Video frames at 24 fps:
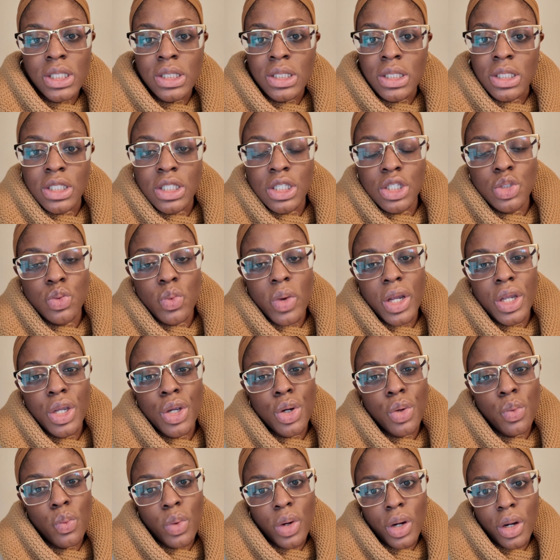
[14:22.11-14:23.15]
this is what
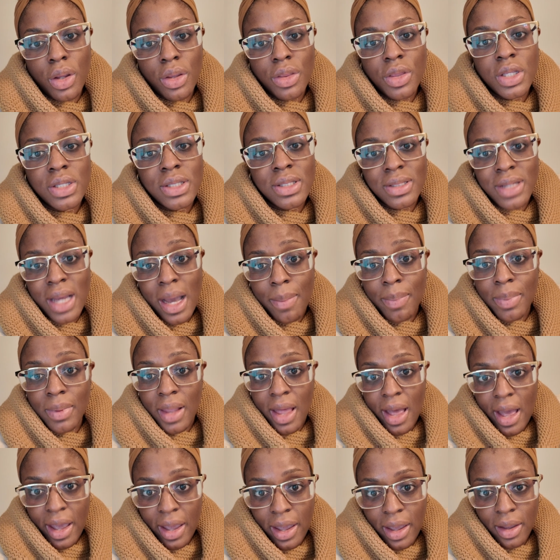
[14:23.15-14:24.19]
you're worth." Stop
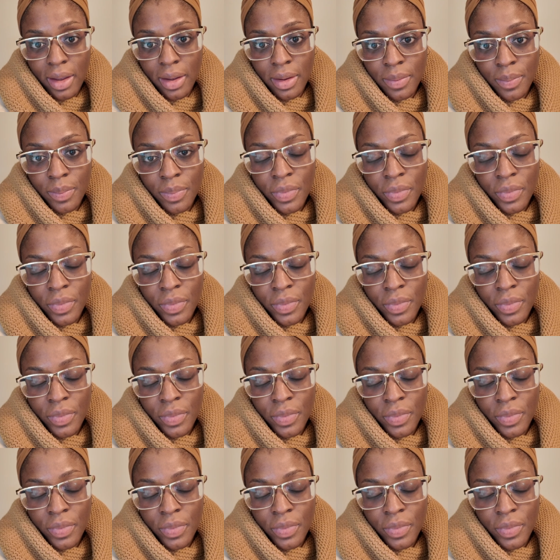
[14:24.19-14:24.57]
lying.